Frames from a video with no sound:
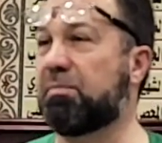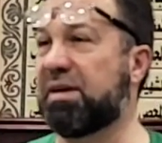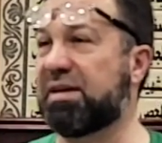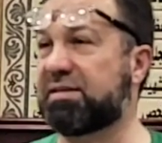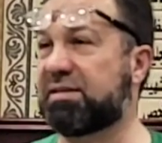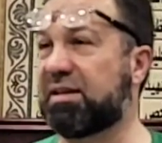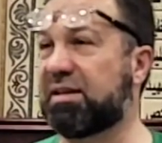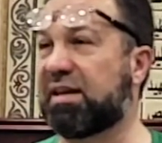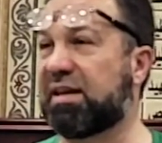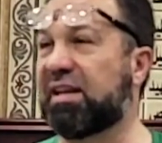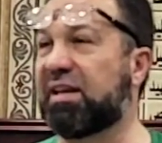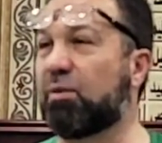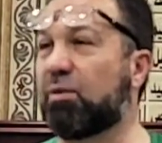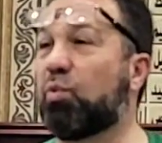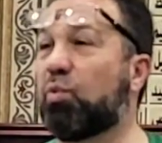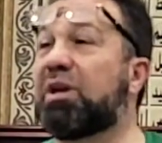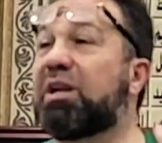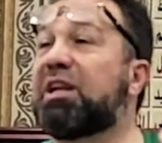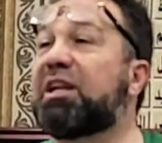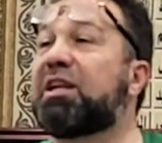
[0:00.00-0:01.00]
basically
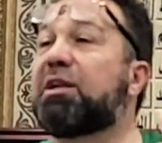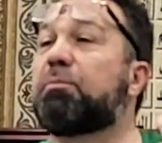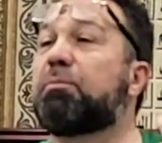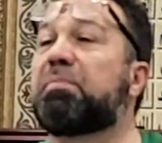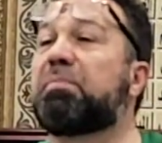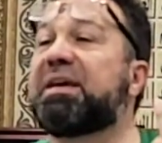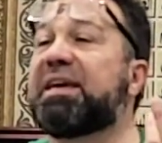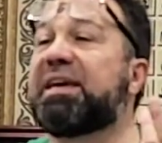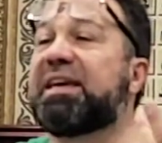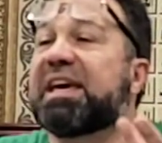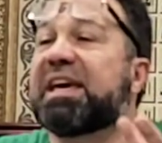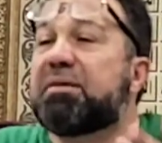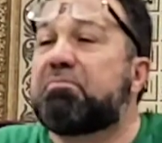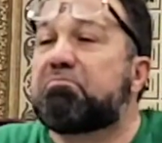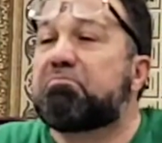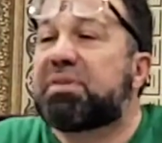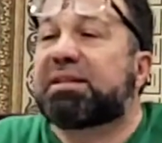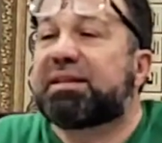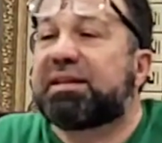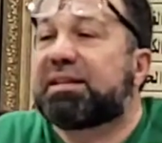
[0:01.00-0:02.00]
will be
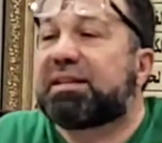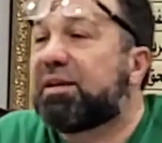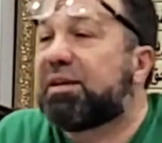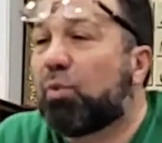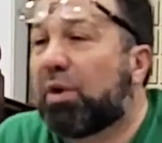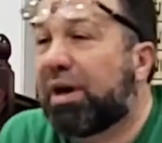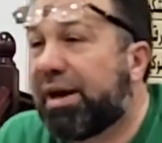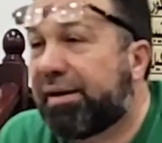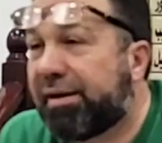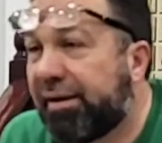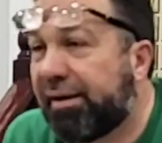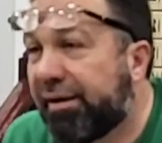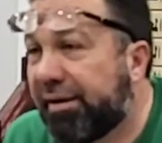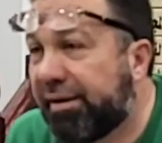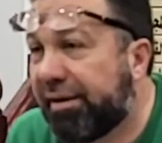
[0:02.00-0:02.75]
embedded in where?